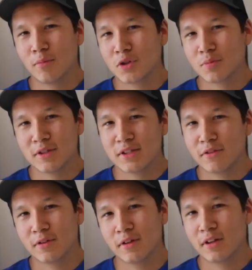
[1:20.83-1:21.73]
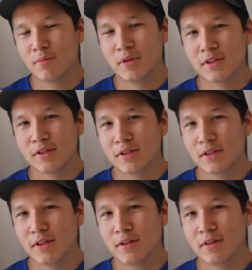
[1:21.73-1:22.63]
Push myself to the
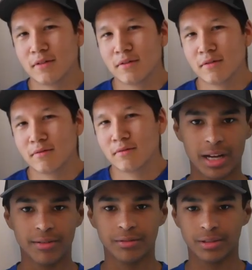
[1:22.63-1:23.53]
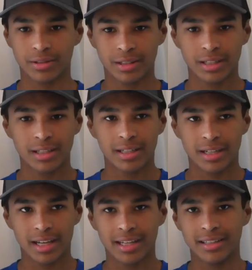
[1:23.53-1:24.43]
limits. To travel,
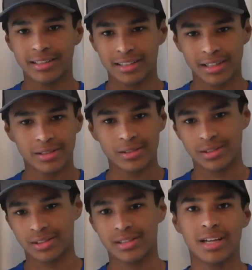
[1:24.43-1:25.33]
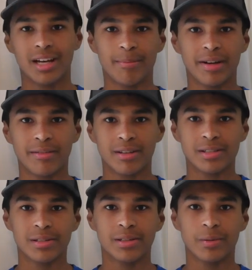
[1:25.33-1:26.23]
and because uh, my
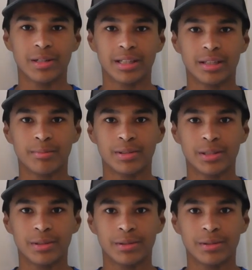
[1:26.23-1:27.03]
friends are in the running group too.